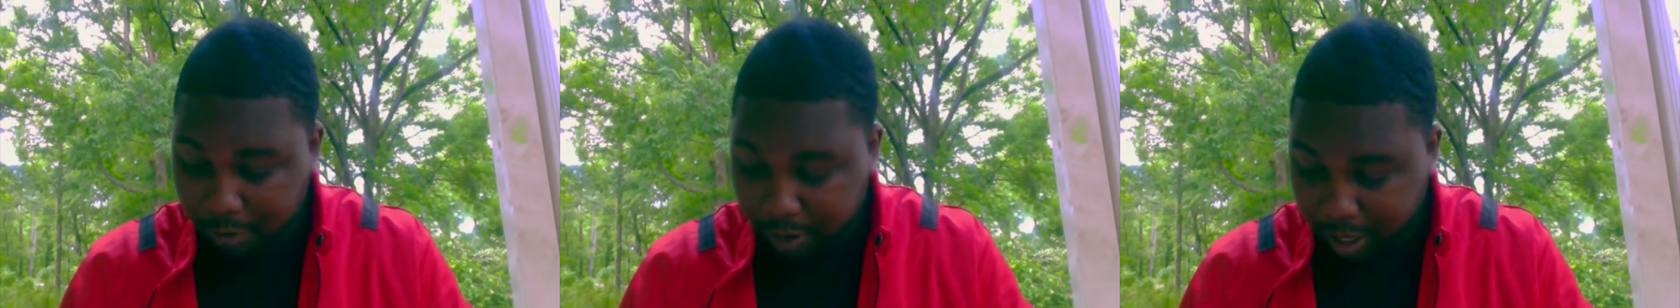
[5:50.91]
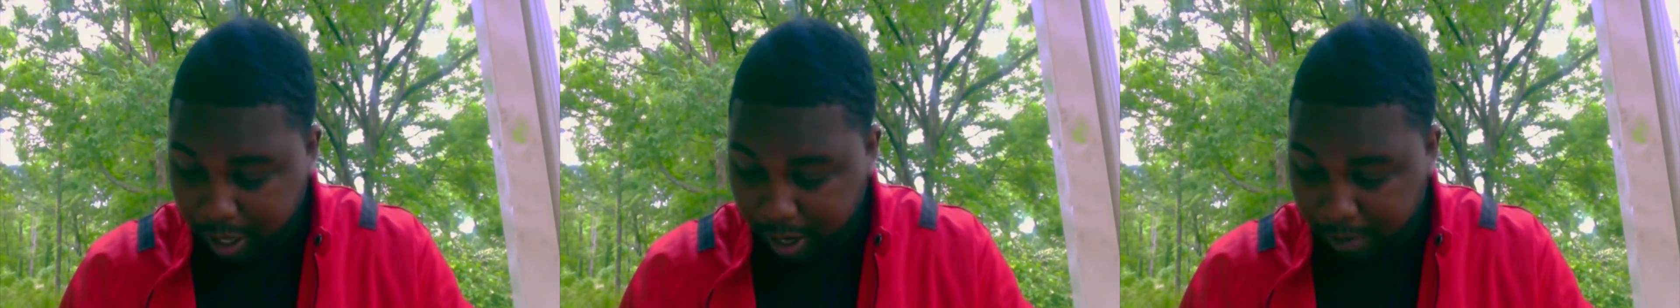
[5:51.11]

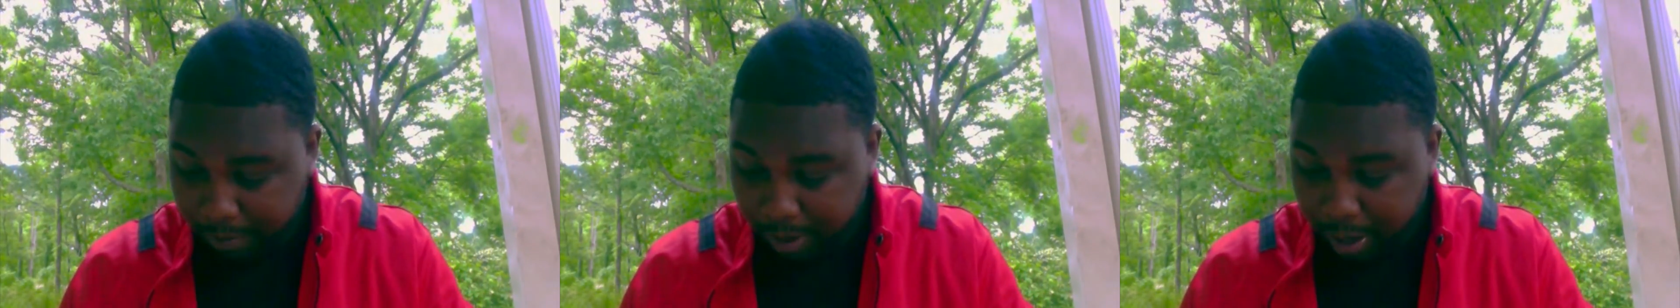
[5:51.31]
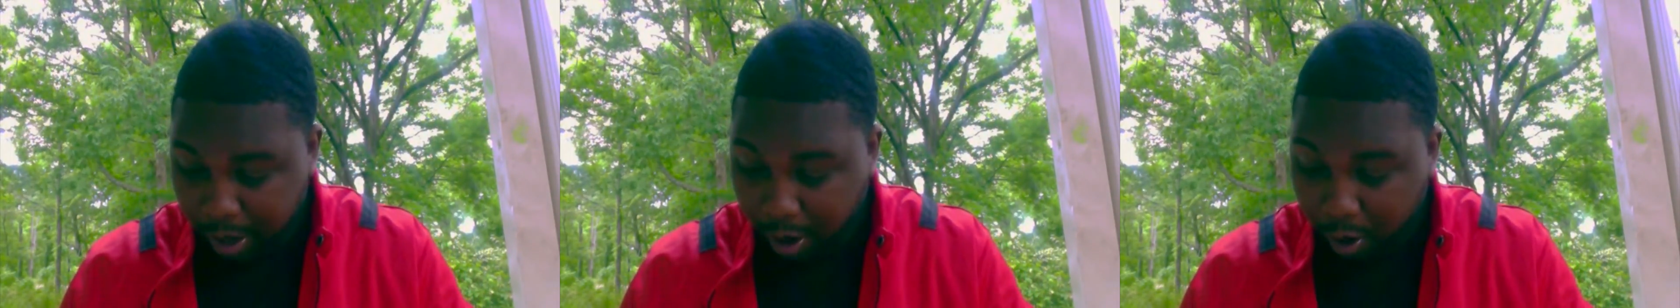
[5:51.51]
We can't
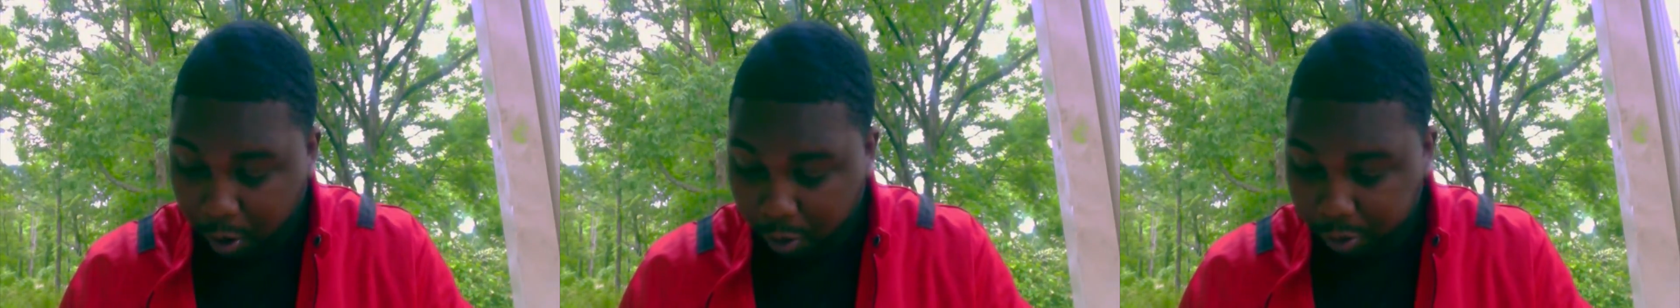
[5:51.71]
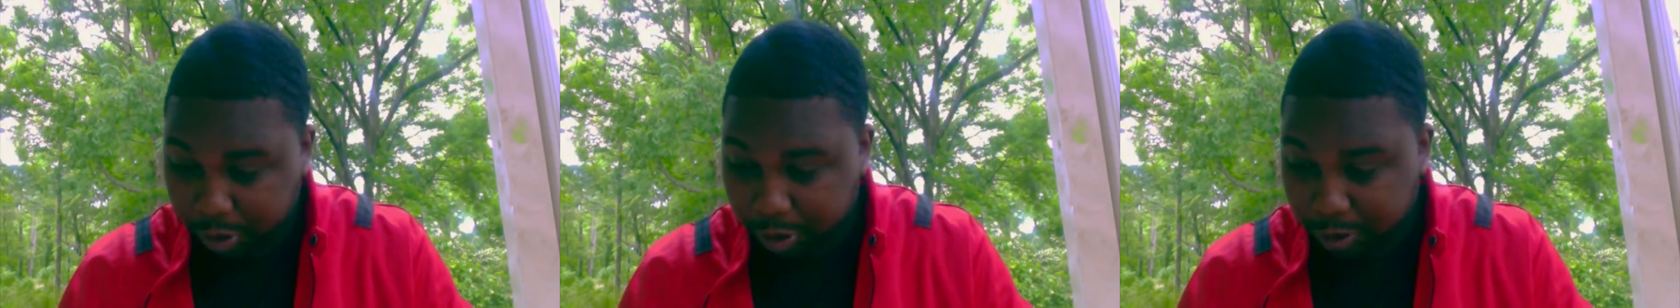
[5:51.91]

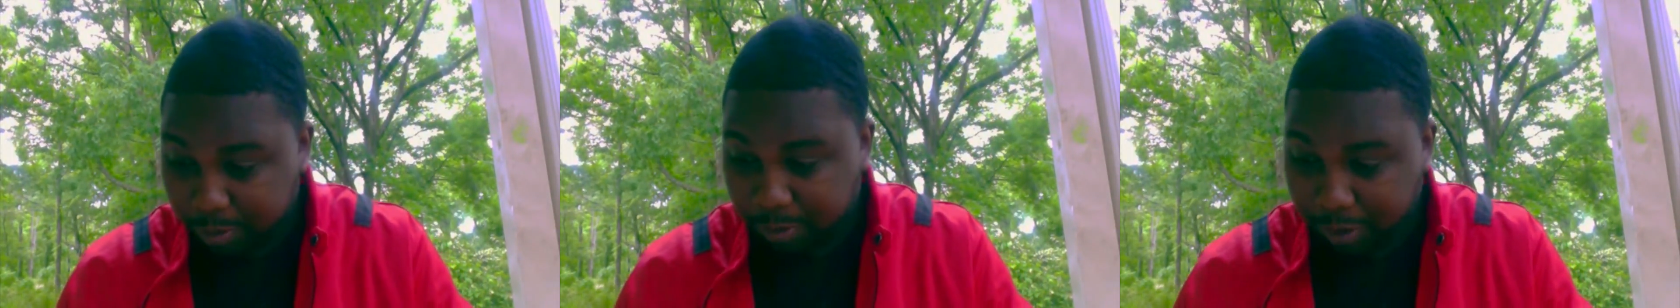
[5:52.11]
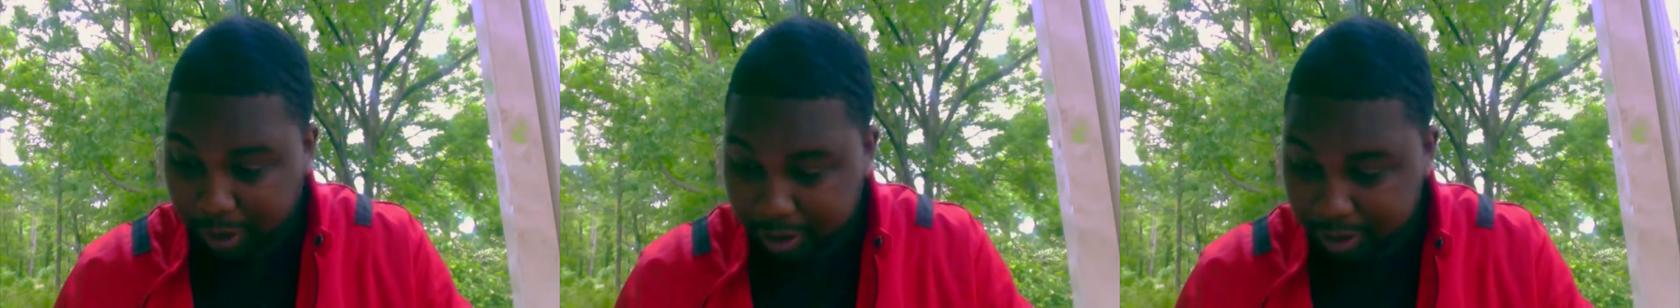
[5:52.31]
behold His
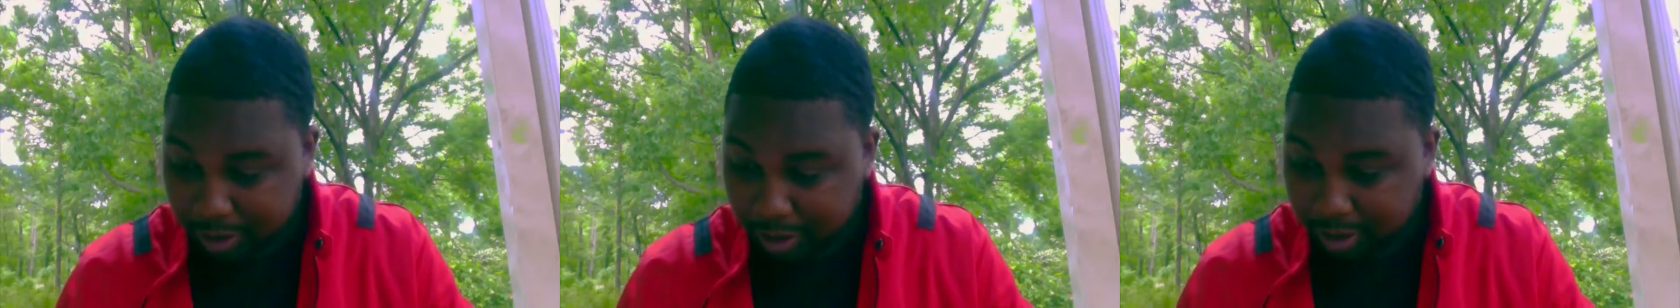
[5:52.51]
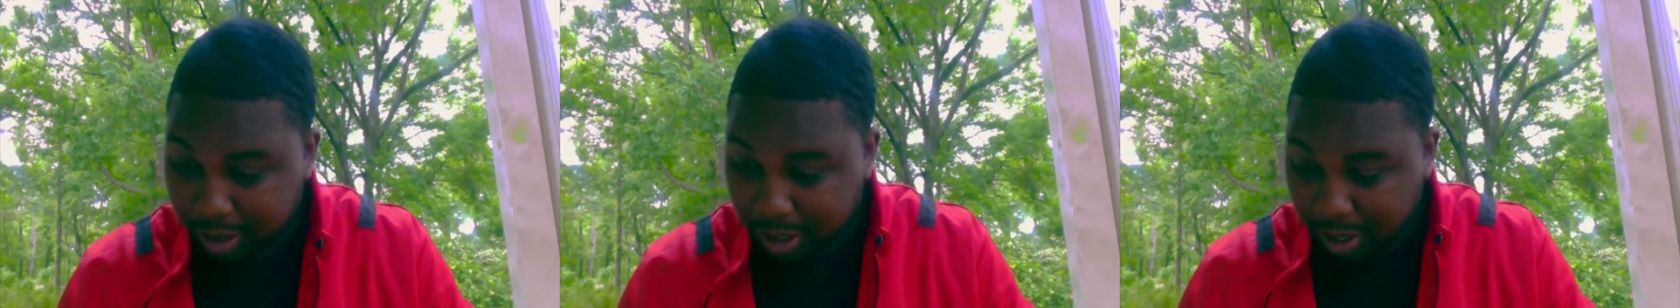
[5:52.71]

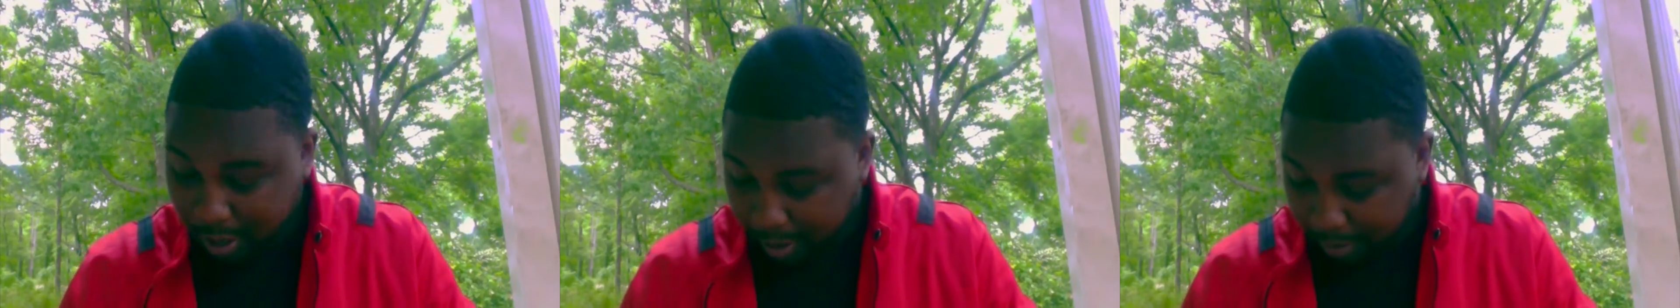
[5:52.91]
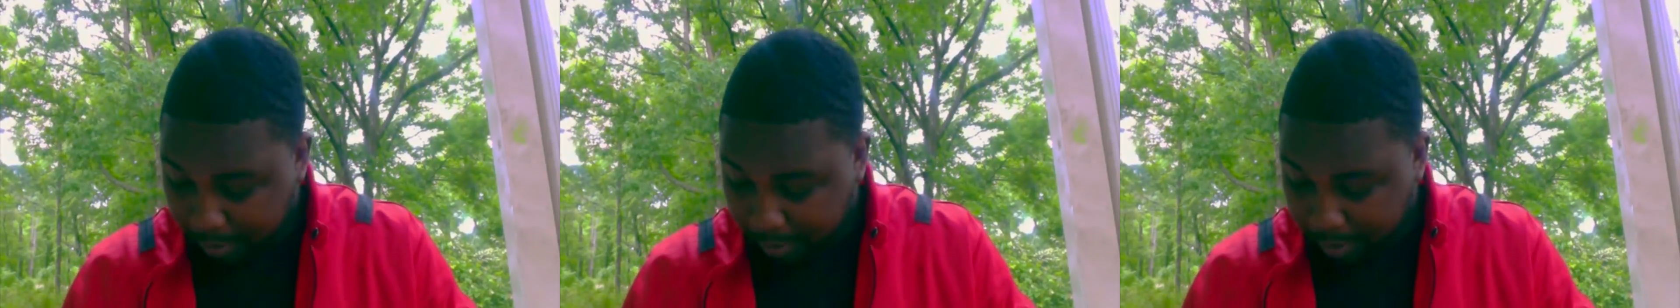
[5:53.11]
presence
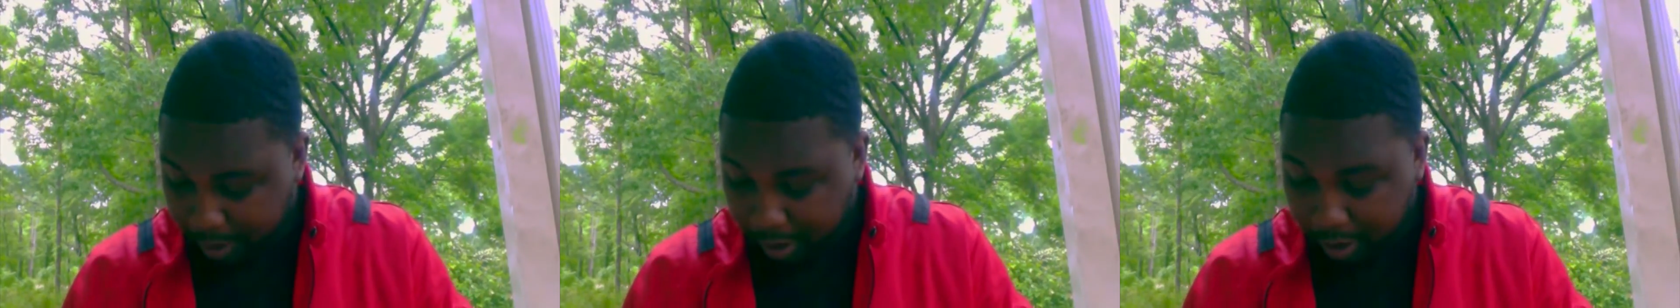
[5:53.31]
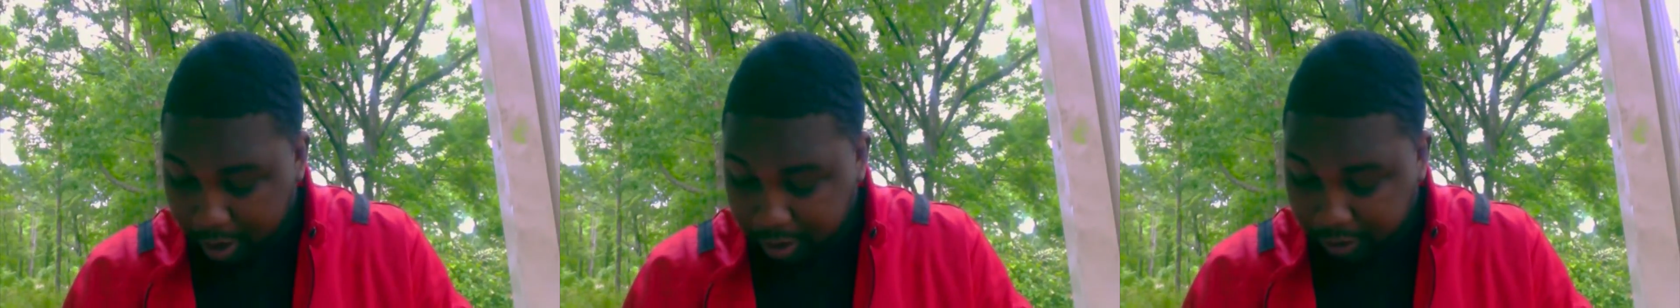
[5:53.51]

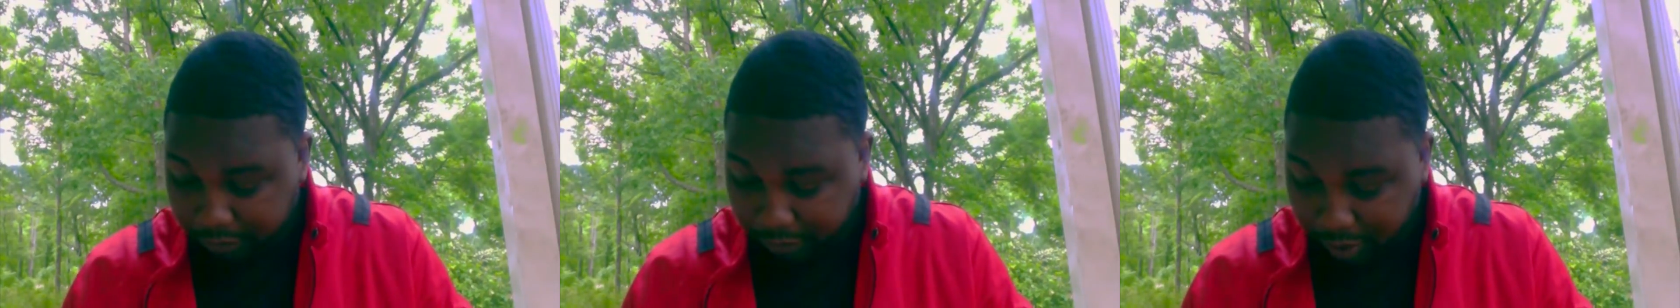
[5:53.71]
because of